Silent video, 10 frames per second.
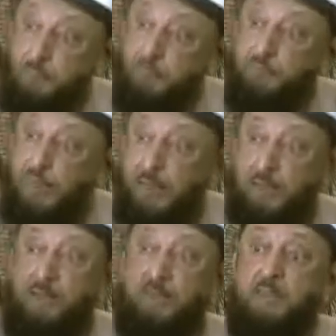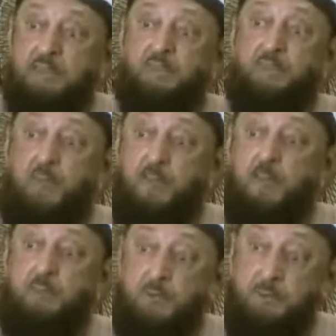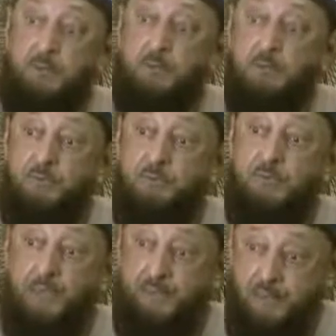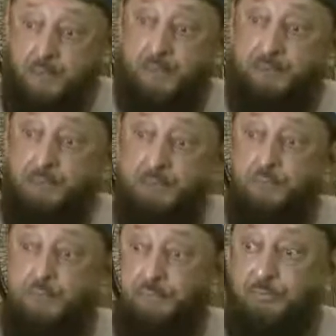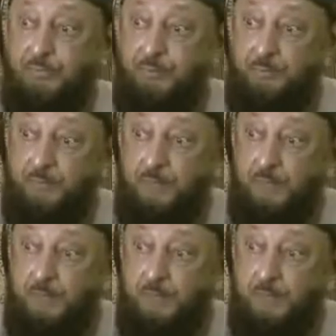that Musa alayhi salam and Banu Israel had the truth.